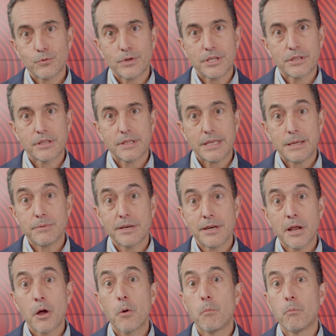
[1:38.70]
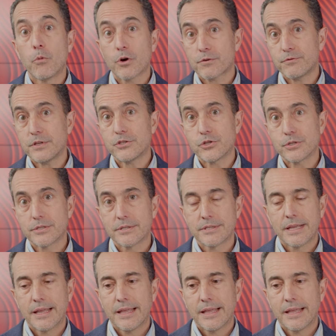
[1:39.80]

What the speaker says: with even more features.